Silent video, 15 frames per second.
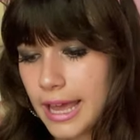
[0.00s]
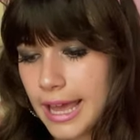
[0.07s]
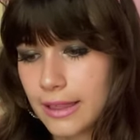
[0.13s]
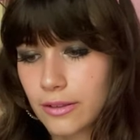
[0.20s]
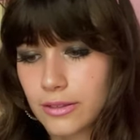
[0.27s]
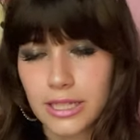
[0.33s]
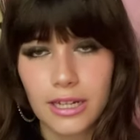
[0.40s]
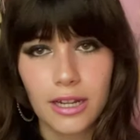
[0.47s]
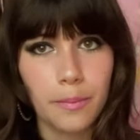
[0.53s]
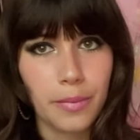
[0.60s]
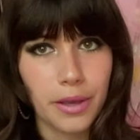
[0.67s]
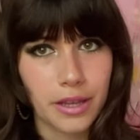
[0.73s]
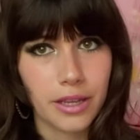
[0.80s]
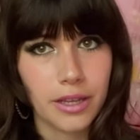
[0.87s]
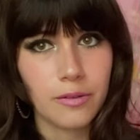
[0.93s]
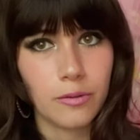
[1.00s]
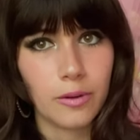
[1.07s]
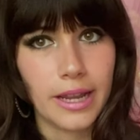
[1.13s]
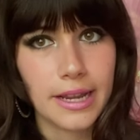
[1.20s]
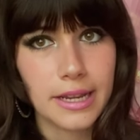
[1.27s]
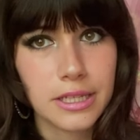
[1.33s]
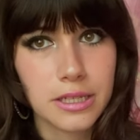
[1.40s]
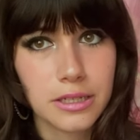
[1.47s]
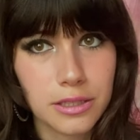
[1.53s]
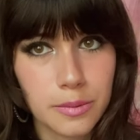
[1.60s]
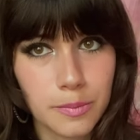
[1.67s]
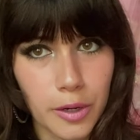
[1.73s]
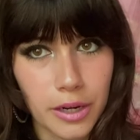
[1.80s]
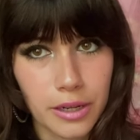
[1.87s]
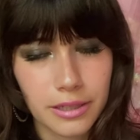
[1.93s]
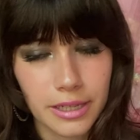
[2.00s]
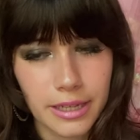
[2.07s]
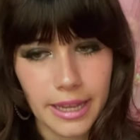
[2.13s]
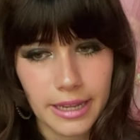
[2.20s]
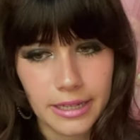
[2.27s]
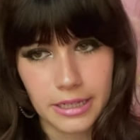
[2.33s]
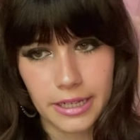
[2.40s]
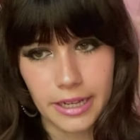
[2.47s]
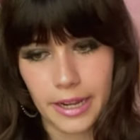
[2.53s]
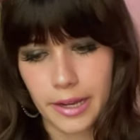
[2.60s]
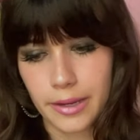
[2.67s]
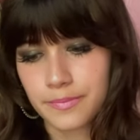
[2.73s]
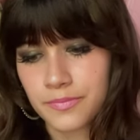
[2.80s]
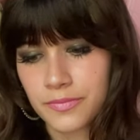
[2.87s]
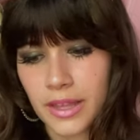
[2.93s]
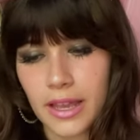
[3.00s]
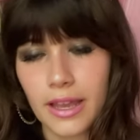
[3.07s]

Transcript: It looks like a pink and white sparkly candy cane.